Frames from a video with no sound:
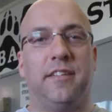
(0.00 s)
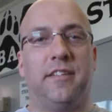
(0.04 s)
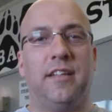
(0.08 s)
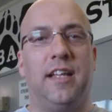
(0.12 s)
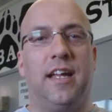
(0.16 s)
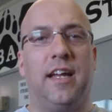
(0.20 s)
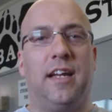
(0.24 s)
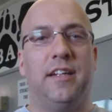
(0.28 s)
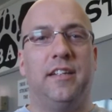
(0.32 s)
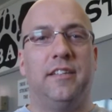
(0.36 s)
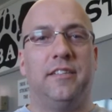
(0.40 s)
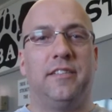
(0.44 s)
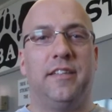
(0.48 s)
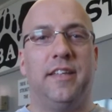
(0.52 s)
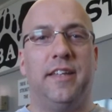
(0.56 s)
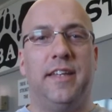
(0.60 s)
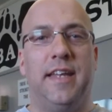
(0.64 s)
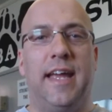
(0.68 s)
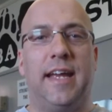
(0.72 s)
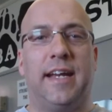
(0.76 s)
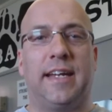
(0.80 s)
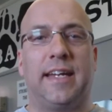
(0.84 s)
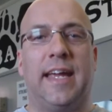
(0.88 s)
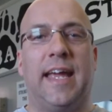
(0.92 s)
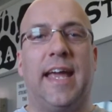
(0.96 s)
in line is the
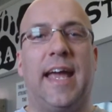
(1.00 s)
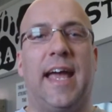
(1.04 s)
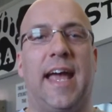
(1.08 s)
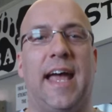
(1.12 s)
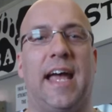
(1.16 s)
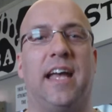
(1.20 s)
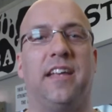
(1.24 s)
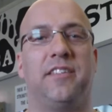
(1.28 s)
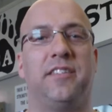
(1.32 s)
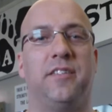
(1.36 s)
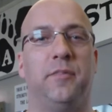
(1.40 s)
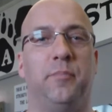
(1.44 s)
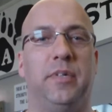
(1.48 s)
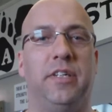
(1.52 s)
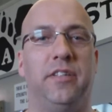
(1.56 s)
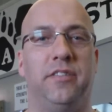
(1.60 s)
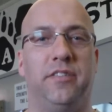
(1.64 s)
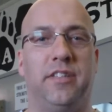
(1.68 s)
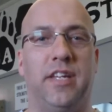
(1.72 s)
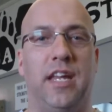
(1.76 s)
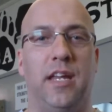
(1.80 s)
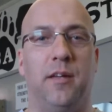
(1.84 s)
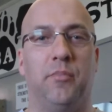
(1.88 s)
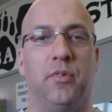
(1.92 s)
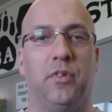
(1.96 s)
neck has to be
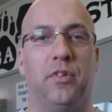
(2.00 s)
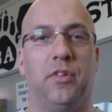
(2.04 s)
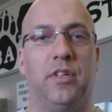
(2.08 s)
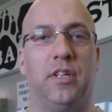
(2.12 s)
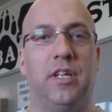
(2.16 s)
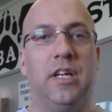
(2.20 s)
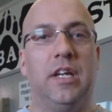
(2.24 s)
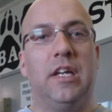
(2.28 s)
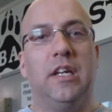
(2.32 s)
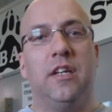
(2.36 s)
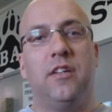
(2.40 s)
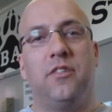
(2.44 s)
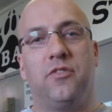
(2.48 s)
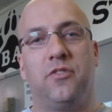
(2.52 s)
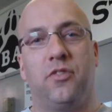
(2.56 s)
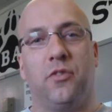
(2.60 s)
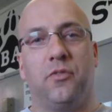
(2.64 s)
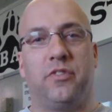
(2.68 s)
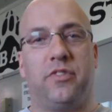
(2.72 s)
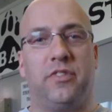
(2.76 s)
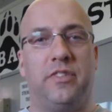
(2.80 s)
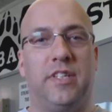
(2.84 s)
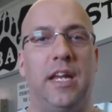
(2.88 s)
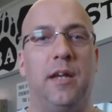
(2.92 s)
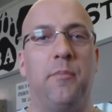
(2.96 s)
stable. So
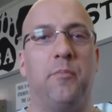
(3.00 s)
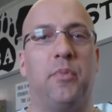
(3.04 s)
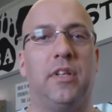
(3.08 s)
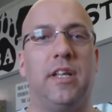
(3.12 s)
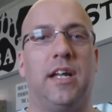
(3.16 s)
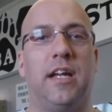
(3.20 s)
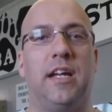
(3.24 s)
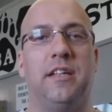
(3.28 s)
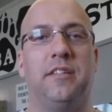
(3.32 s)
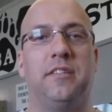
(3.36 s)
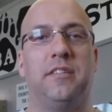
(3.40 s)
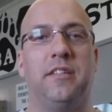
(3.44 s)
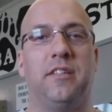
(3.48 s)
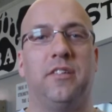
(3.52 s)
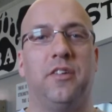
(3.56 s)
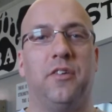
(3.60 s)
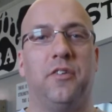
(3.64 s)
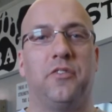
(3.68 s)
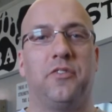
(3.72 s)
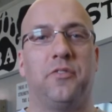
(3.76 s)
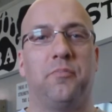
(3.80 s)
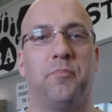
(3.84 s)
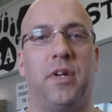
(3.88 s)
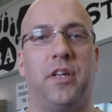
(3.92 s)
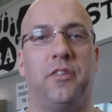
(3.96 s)
stabilizing
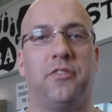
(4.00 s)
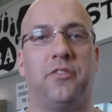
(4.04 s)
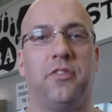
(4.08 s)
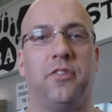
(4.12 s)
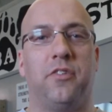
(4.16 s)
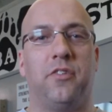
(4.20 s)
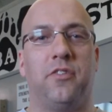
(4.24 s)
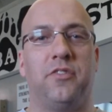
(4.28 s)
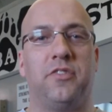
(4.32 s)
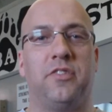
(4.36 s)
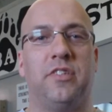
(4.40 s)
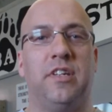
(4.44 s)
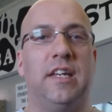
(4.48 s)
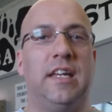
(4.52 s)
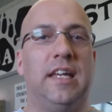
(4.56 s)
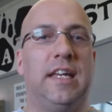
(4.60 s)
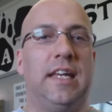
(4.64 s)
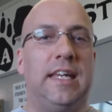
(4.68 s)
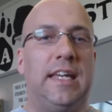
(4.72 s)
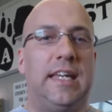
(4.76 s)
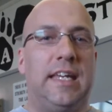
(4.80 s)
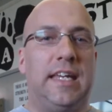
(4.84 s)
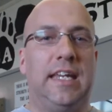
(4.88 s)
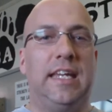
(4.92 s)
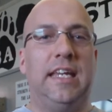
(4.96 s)
those muscles
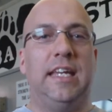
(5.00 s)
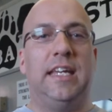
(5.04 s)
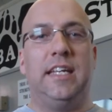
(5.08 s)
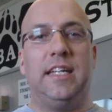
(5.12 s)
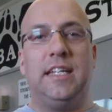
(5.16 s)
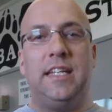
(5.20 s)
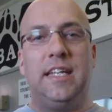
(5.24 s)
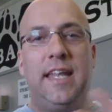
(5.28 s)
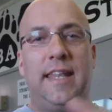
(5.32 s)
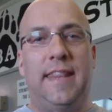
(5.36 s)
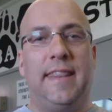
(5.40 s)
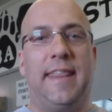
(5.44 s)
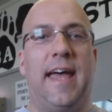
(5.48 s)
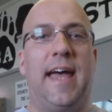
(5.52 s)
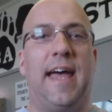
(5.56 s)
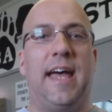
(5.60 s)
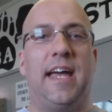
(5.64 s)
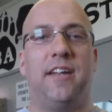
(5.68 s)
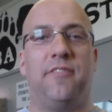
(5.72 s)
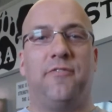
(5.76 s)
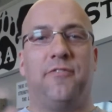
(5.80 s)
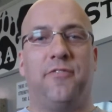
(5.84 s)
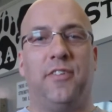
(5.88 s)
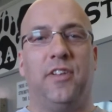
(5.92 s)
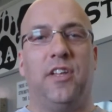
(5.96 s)
in
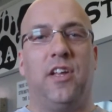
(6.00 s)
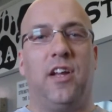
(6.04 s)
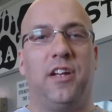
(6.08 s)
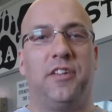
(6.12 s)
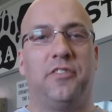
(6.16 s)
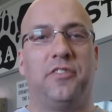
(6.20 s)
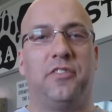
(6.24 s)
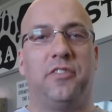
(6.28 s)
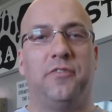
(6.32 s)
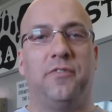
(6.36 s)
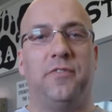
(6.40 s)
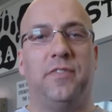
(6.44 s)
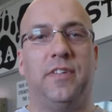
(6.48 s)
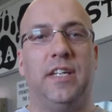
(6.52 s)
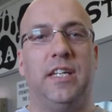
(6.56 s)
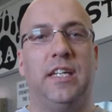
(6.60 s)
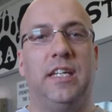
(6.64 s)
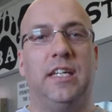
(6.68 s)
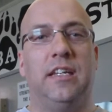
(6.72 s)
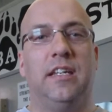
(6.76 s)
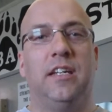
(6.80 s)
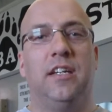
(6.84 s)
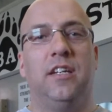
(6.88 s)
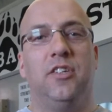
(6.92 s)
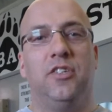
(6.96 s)
that
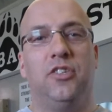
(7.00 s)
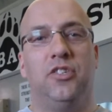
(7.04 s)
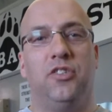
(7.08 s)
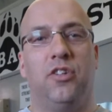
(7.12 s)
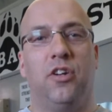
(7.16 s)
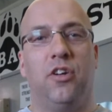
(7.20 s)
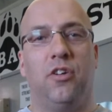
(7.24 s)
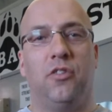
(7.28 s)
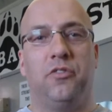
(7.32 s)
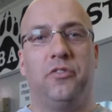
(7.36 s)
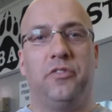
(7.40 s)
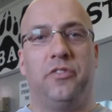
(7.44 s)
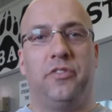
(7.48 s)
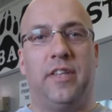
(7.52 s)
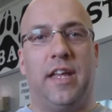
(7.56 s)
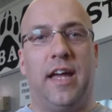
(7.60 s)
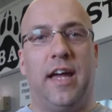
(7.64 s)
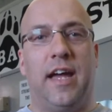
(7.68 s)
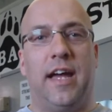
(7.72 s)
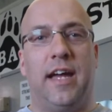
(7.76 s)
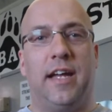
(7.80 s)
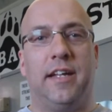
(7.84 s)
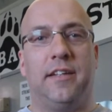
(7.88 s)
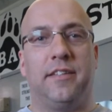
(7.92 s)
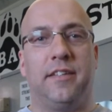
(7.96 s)
philosophy shows
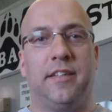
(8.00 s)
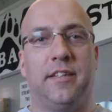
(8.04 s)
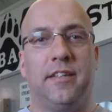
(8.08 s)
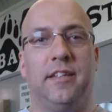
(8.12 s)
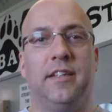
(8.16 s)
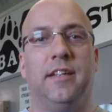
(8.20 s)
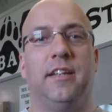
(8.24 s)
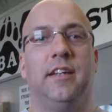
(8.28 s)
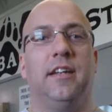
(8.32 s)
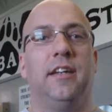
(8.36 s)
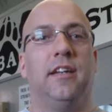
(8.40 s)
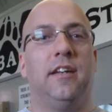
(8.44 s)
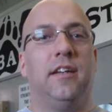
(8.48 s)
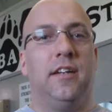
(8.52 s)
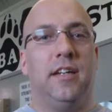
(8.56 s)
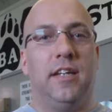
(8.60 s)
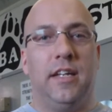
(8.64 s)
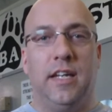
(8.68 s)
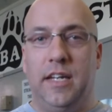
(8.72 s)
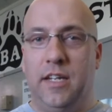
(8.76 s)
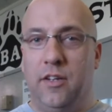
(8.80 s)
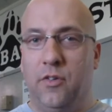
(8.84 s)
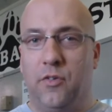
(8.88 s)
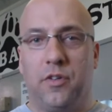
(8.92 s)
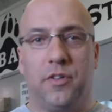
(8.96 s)
that
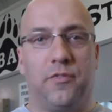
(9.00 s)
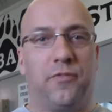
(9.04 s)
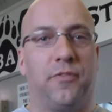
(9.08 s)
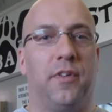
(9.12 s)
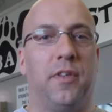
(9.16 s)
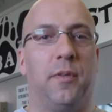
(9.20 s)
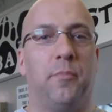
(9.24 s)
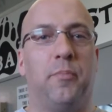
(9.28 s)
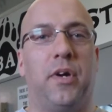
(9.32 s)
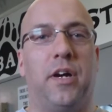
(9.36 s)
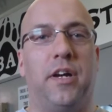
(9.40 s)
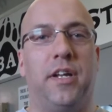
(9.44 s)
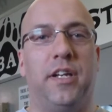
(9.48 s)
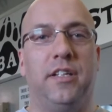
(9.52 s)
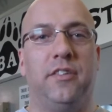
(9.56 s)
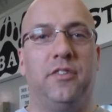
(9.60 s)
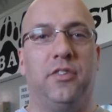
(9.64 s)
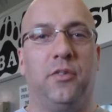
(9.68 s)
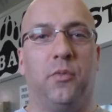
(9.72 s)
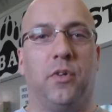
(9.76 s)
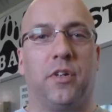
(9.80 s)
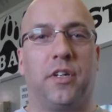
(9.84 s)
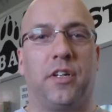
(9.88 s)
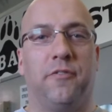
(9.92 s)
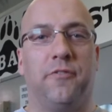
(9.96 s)
in order for the body
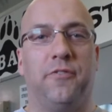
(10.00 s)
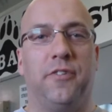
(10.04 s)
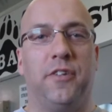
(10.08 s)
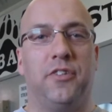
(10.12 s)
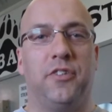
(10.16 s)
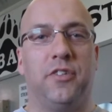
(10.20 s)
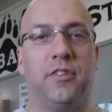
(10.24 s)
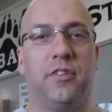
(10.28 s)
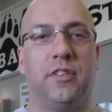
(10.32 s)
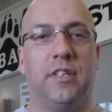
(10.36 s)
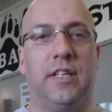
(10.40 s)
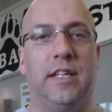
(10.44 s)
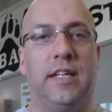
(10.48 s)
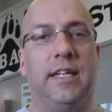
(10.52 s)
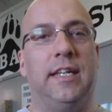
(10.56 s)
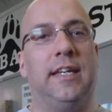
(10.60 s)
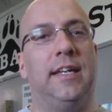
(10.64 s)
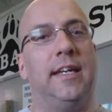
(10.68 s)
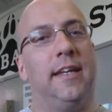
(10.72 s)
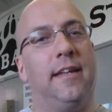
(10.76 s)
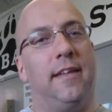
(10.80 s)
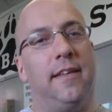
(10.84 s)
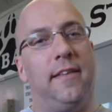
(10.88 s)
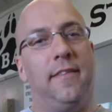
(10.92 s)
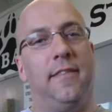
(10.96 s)
to work efficiently,
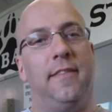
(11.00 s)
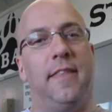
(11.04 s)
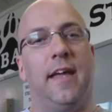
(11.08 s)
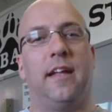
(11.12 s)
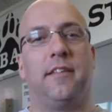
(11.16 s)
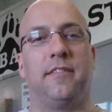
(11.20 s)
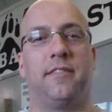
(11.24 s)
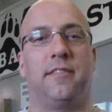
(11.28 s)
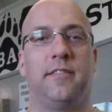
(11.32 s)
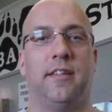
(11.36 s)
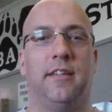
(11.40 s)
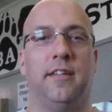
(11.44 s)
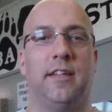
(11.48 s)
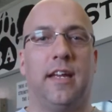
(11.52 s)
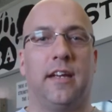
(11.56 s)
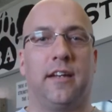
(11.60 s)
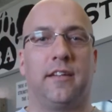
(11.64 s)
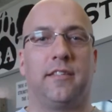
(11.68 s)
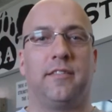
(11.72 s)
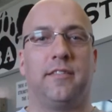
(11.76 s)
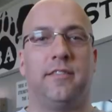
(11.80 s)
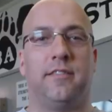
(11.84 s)
that's the next